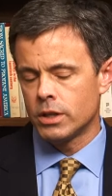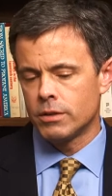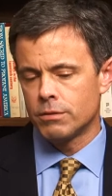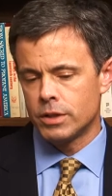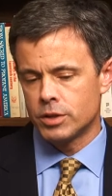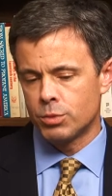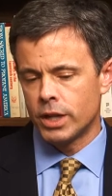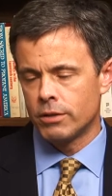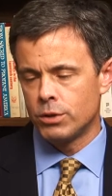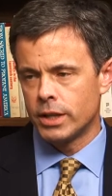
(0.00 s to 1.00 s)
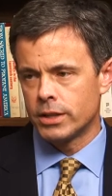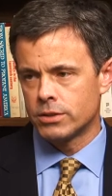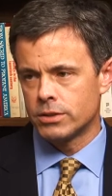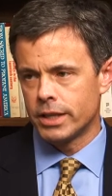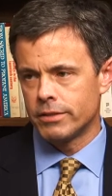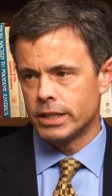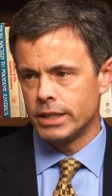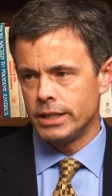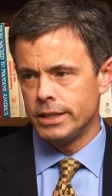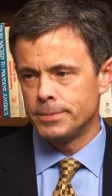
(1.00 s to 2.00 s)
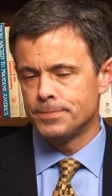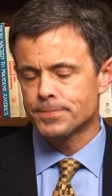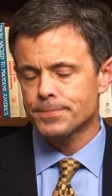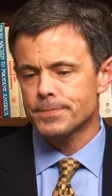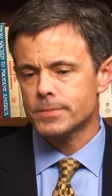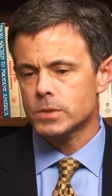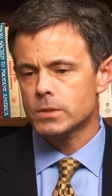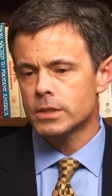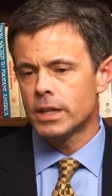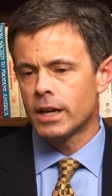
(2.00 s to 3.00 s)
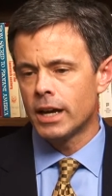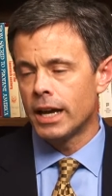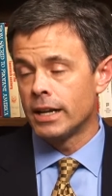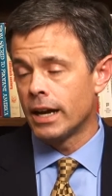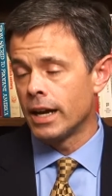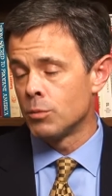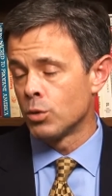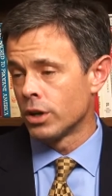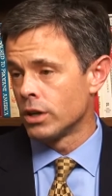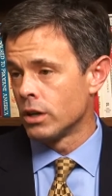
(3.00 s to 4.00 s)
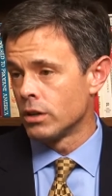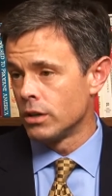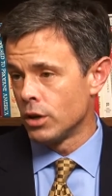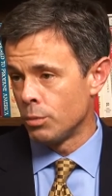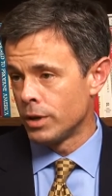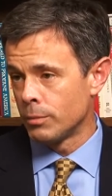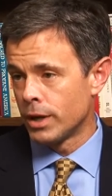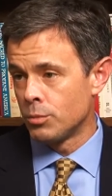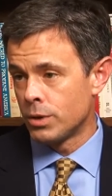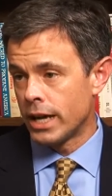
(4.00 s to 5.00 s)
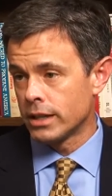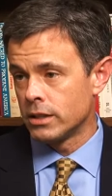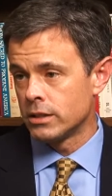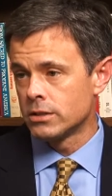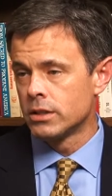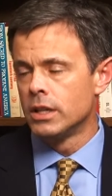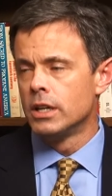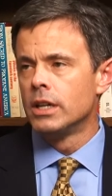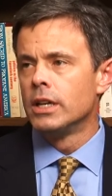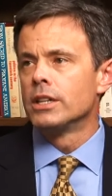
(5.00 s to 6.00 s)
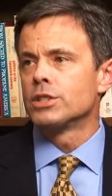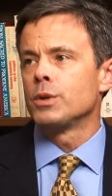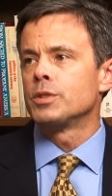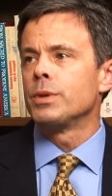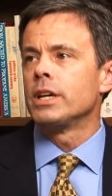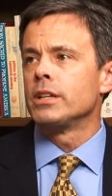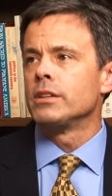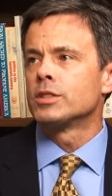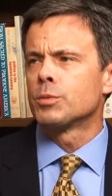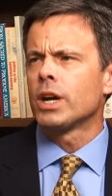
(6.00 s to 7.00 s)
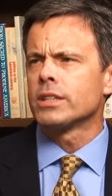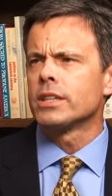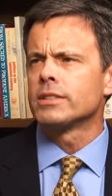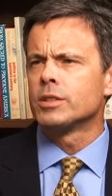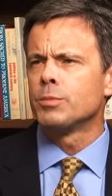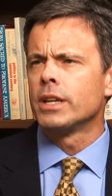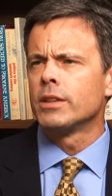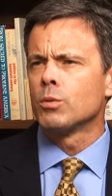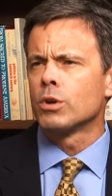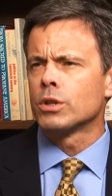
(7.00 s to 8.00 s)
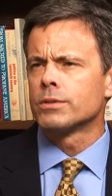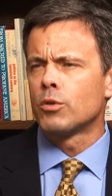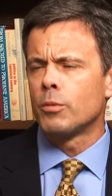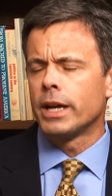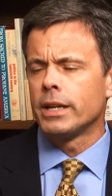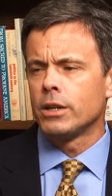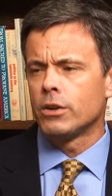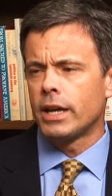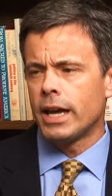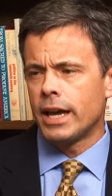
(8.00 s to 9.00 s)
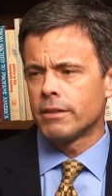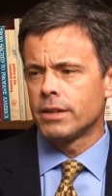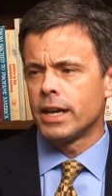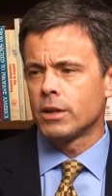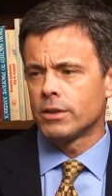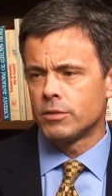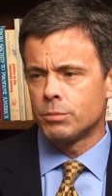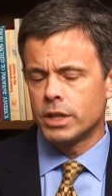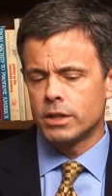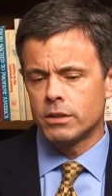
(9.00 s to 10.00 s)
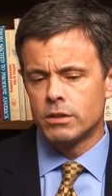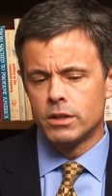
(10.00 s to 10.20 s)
for the spring of 2017, and I'm working on opening my own practice. So it's a process that's been in the works for about 1.5 years now that I've been